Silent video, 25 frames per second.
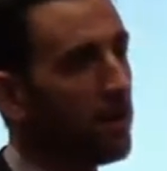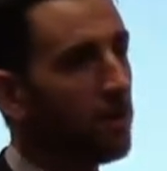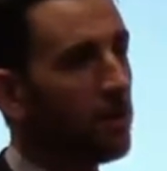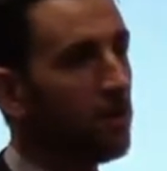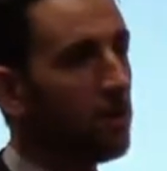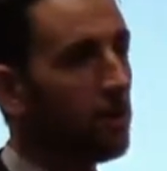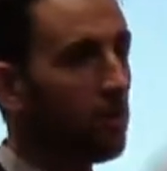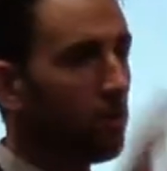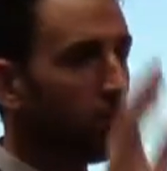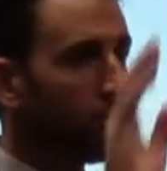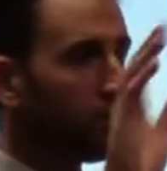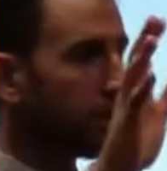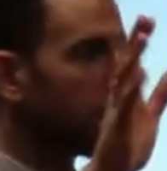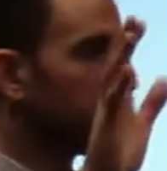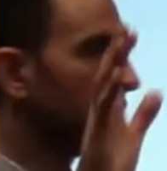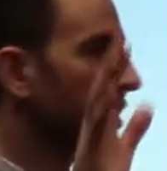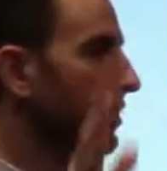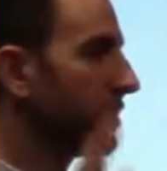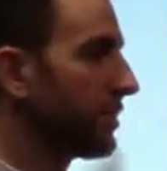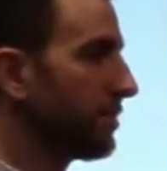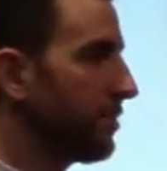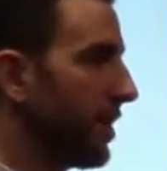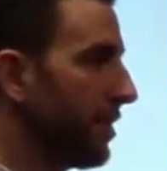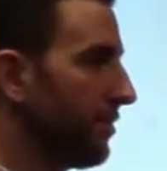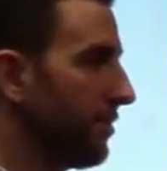Your
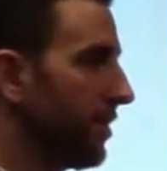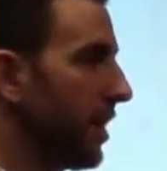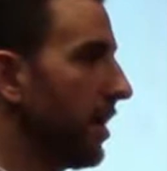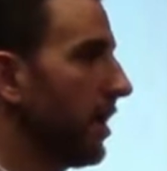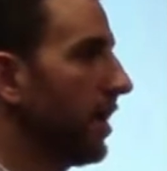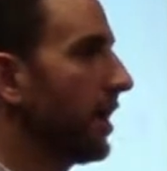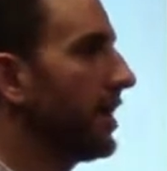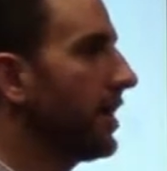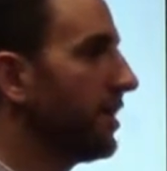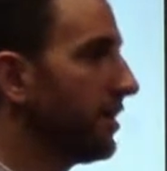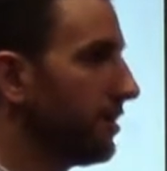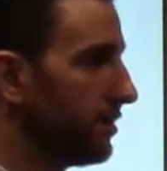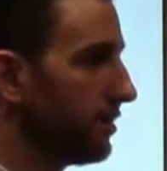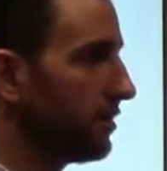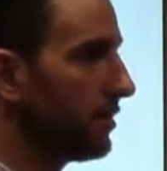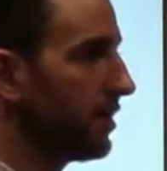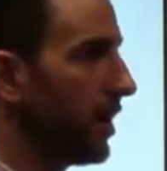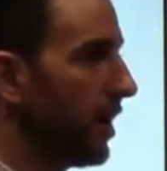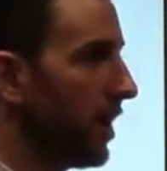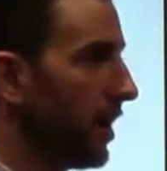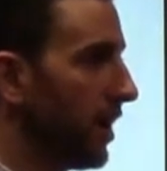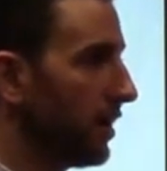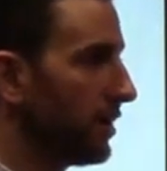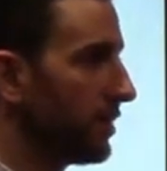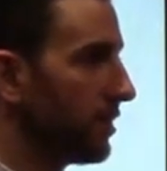results may vary
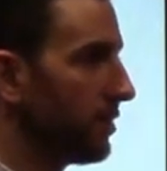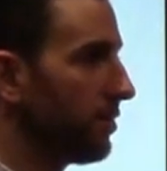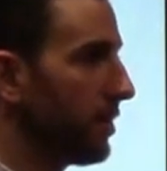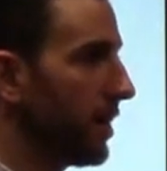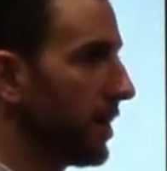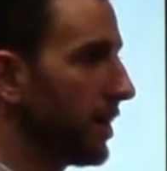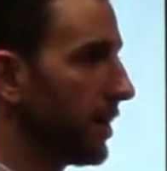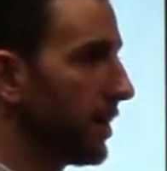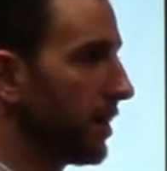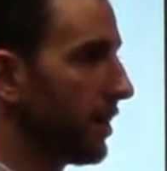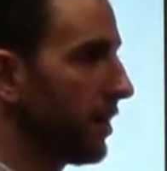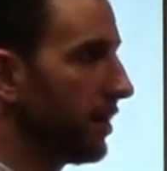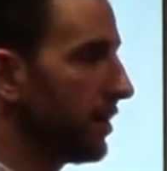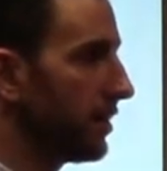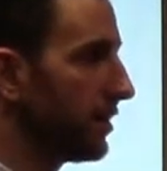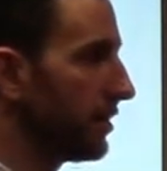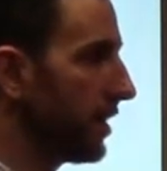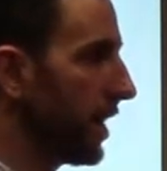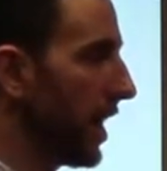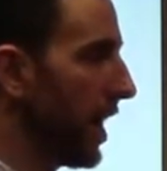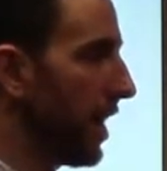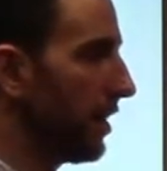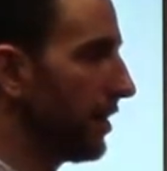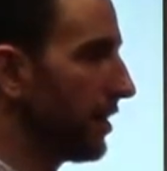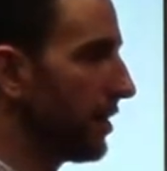depending on
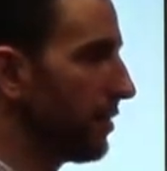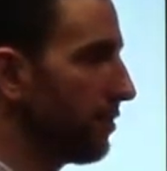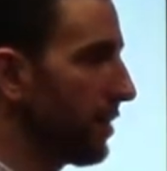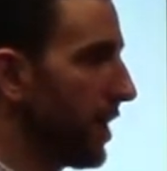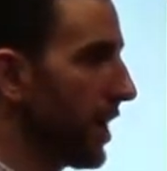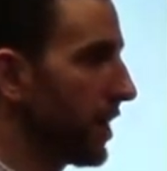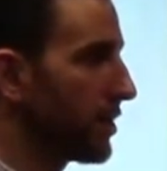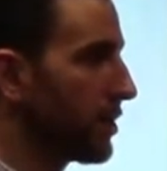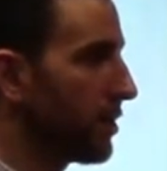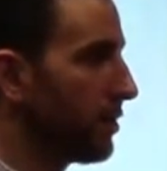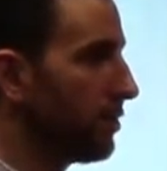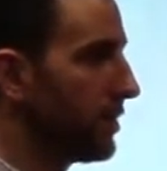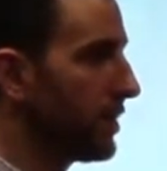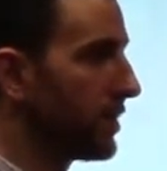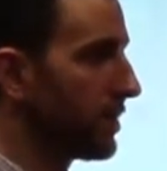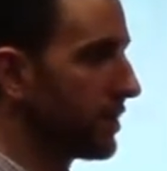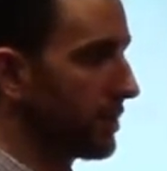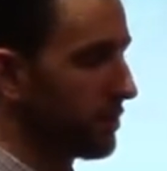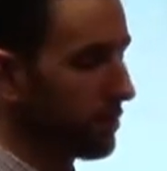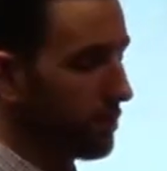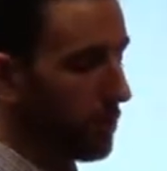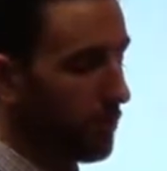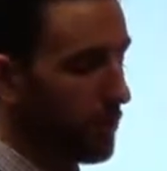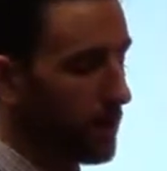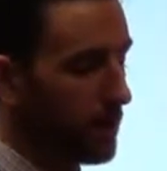how it impacts your
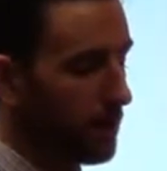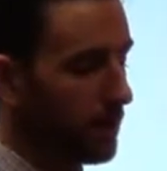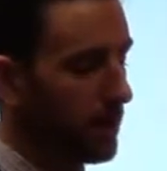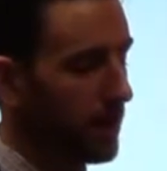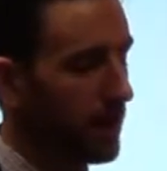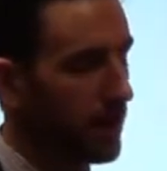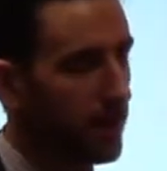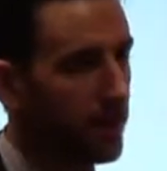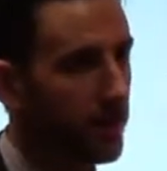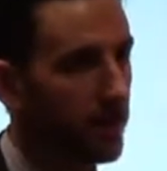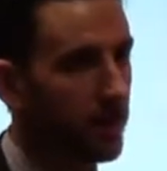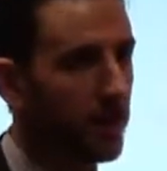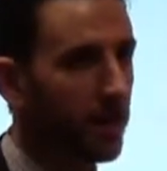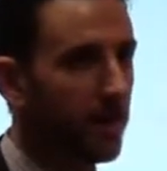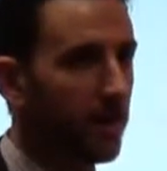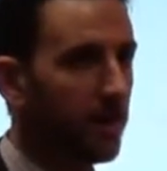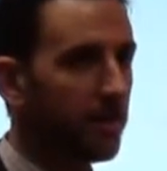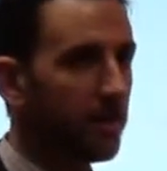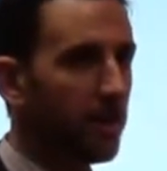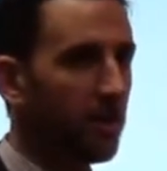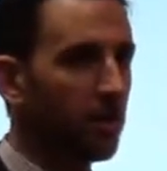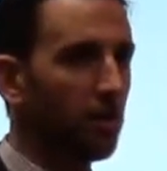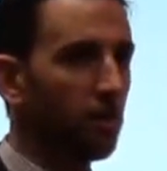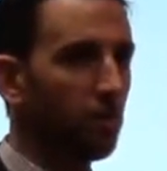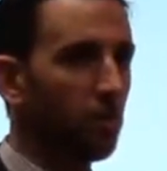business, but we think
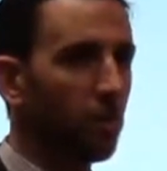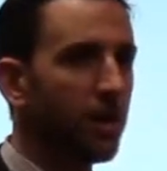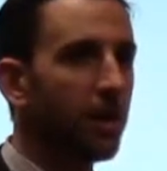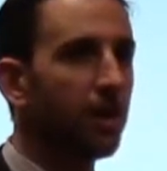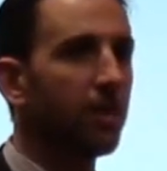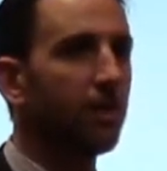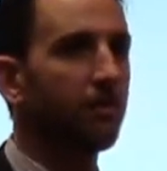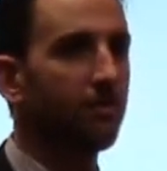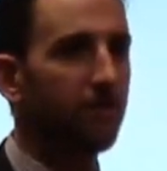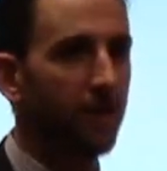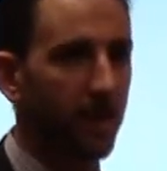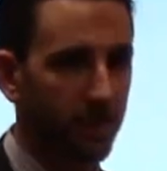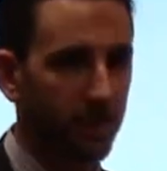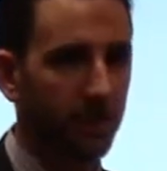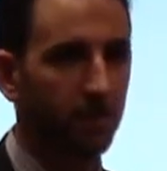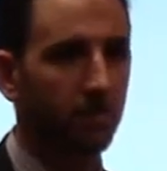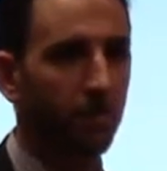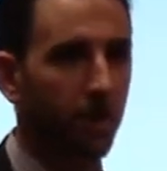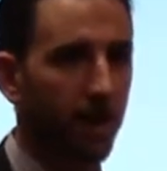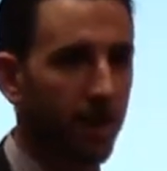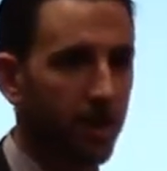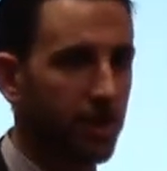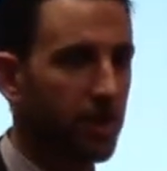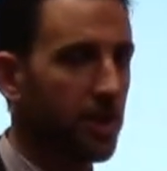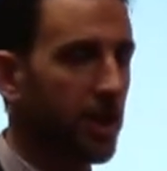that the real effective
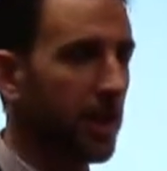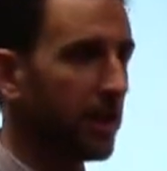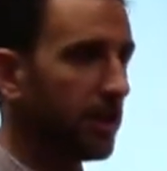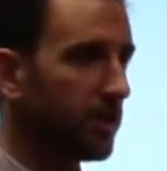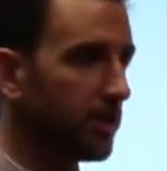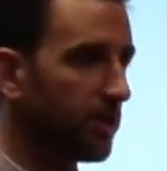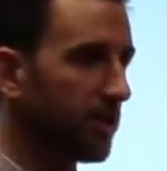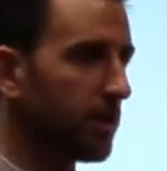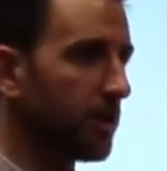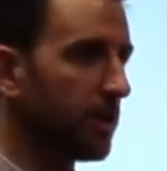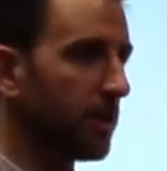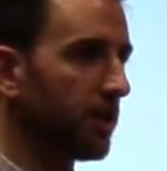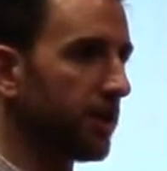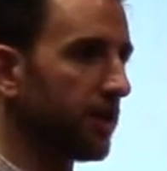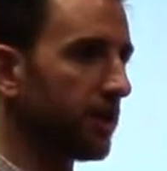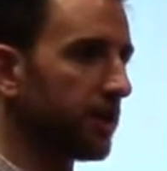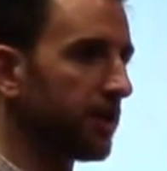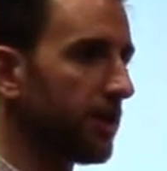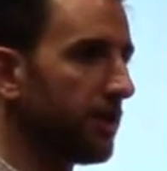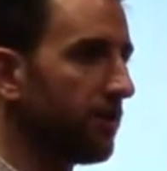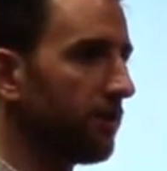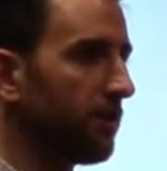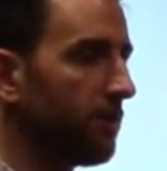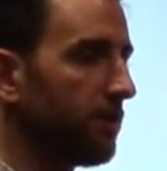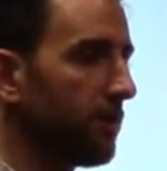rate change that you're going to
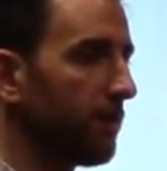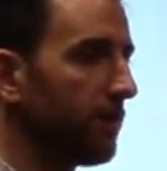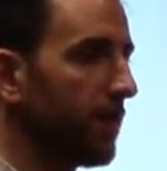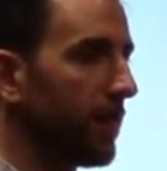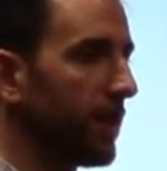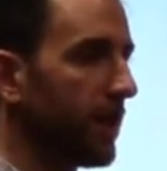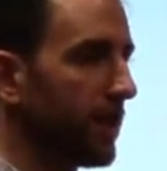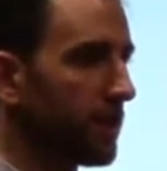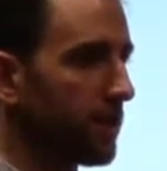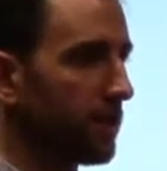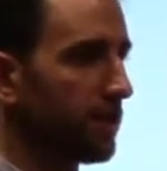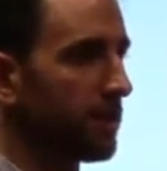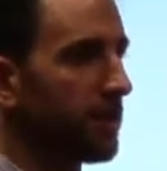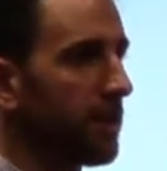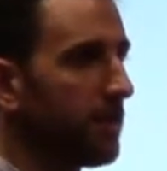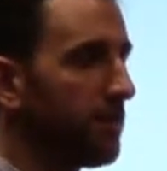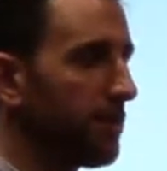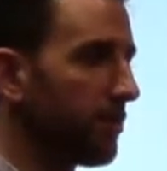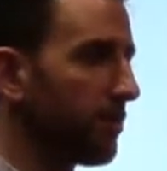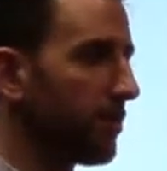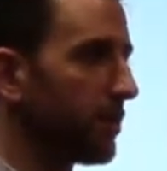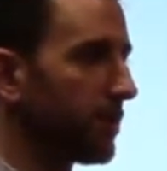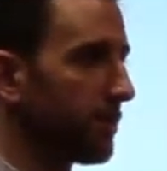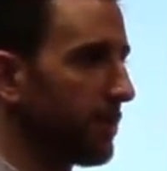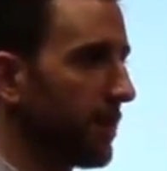see from a financial
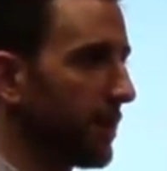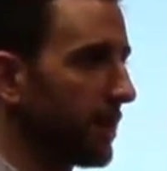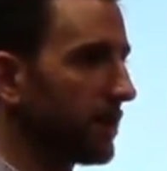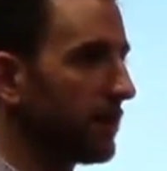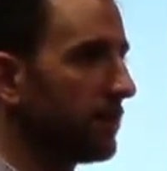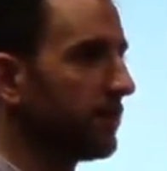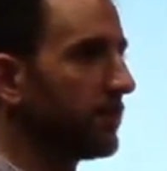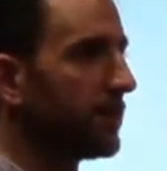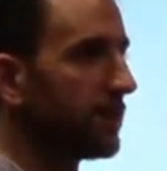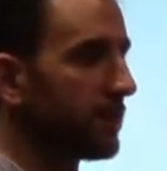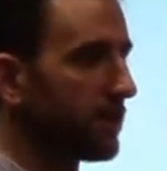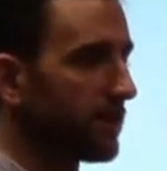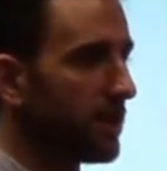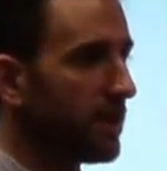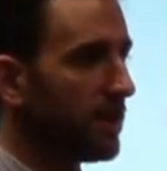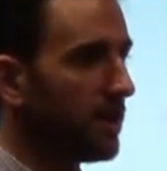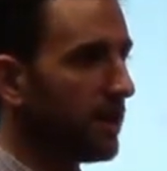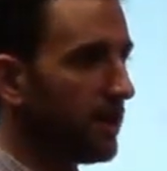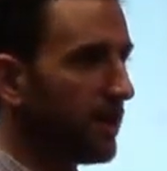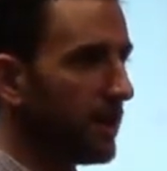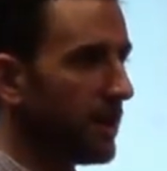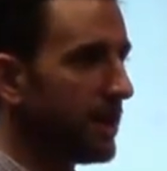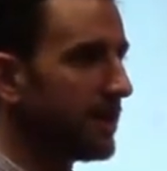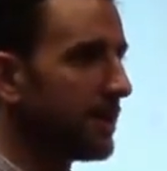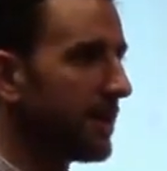statement perspective is
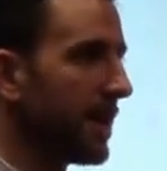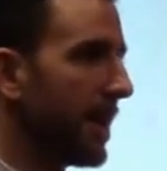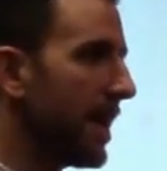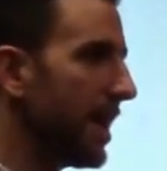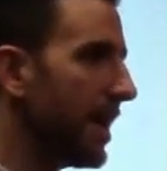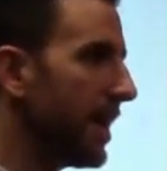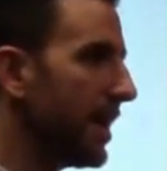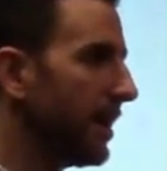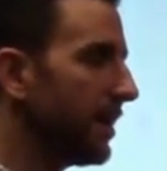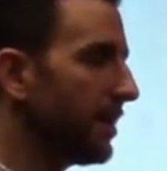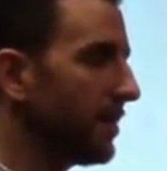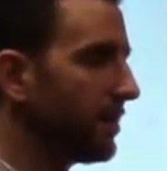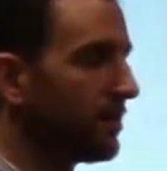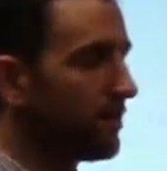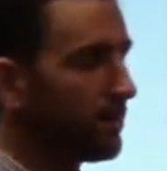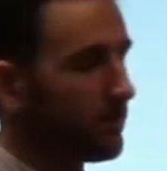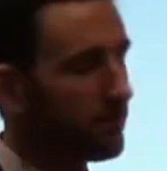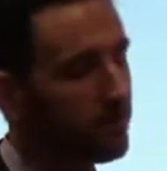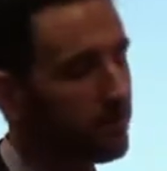8,